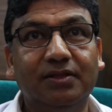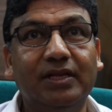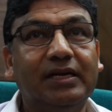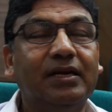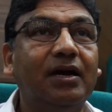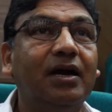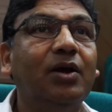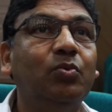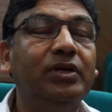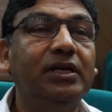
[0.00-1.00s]
that I
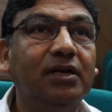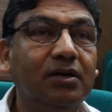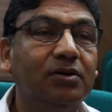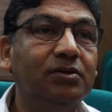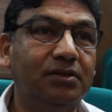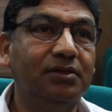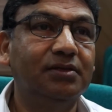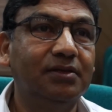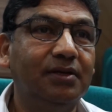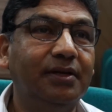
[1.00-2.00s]
would not
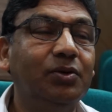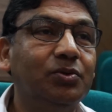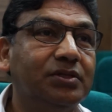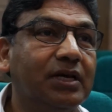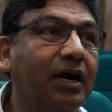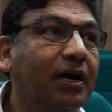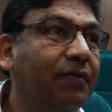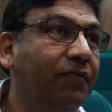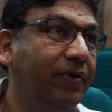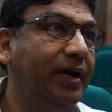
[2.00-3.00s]
use
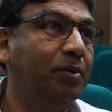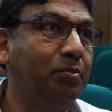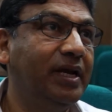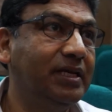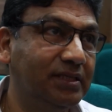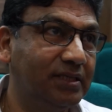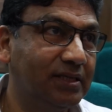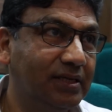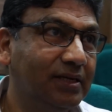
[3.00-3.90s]
unfair means